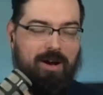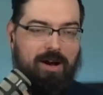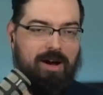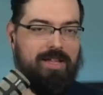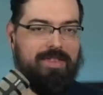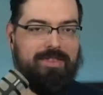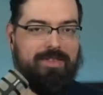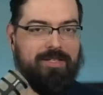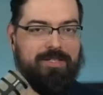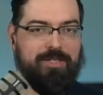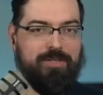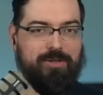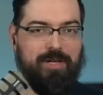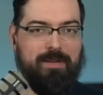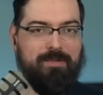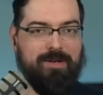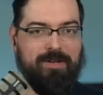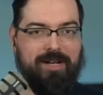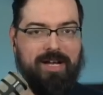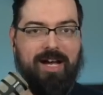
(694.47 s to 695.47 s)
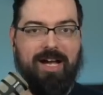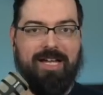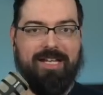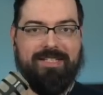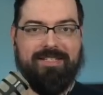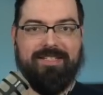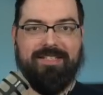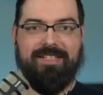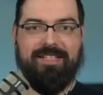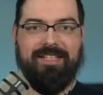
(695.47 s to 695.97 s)
on the stream or
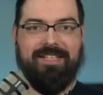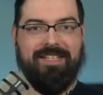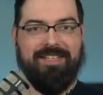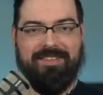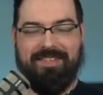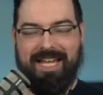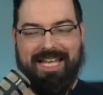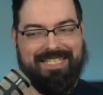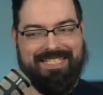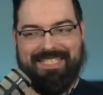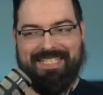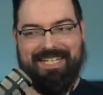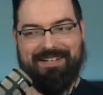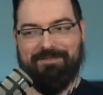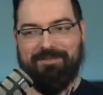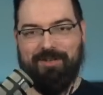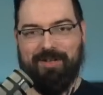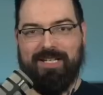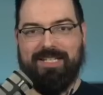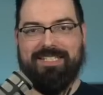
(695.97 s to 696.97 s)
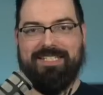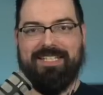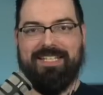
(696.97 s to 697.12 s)
not. That's different.